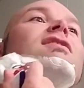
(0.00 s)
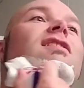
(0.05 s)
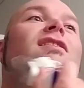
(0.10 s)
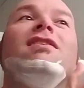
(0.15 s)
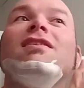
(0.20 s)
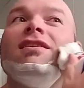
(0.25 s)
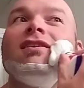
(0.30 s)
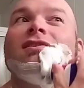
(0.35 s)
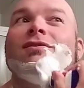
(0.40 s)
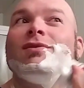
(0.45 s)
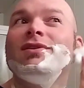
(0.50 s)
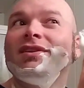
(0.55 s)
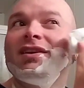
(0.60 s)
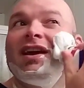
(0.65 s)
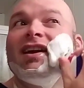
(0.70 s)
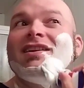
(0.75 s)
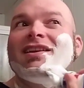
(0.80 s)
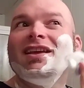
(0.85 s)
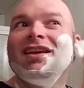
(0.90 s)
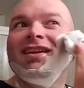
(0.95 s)
The one
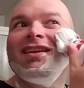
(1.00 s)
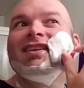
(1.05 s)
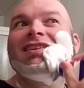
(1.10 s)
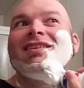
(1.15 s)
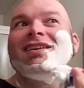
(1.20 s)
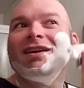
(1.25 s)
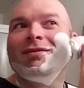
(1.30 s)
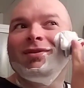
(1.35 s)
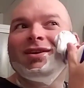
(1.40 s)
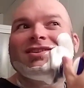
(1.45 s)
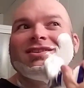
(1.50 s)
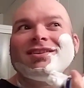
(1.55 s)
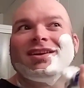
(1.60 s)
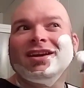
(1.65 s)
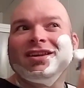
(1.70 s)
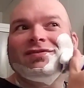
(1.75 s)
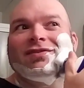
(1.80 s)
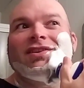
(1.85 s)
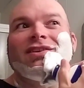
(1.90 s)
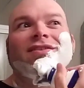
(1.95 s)
thing I did, I watched the
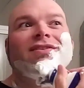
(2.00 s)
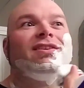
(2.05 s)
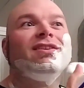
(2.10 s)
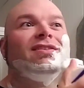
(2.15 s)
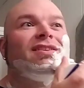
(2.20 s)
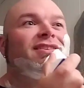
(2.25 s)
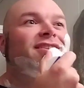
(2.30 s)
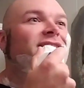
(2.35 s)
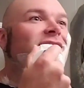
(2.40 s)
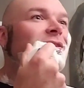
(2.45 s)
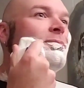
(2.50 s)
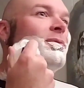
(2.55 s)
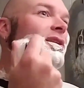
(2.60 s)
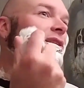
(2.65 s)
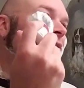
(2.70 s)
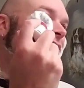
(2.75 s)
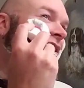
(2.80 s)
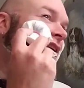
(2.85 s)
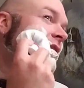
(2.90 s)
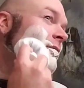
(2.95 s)
guy's video though, he
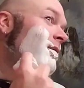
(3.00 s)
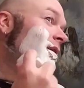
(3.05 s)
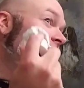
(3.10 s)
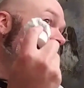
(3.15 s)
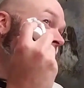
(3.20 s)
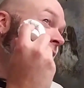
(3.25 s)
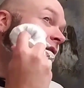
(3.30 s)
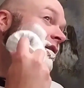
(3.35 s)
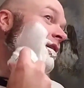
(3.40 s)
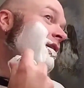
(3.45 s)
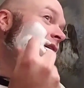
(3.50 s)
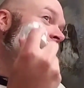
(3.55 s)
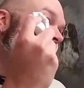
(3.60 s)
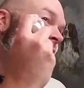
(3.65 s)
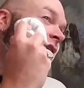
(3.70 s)
put a second one out.